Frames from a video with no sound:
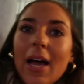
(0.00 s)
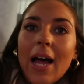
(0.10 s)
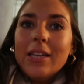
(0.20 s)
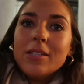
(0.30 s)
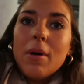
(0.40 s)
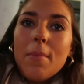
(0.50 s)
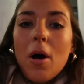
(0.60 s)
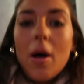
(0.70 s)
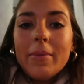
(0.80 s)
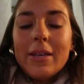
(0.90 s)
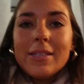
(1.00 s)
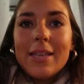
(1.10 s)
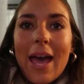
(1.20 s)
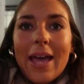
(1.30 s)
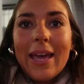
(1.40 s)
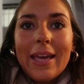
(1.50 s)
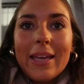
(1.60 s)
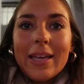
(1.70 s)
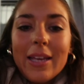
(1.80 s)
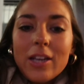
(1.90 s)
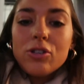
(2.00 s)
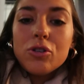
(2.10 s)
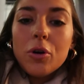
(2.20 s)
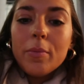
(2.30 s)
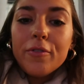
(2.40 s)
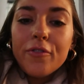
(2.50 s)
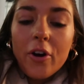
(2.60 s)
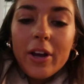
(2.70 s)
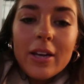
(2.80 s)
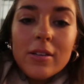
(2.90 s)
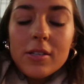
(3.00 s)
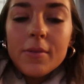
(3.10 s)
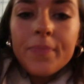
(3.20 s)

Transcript: And my mom is getting some fries.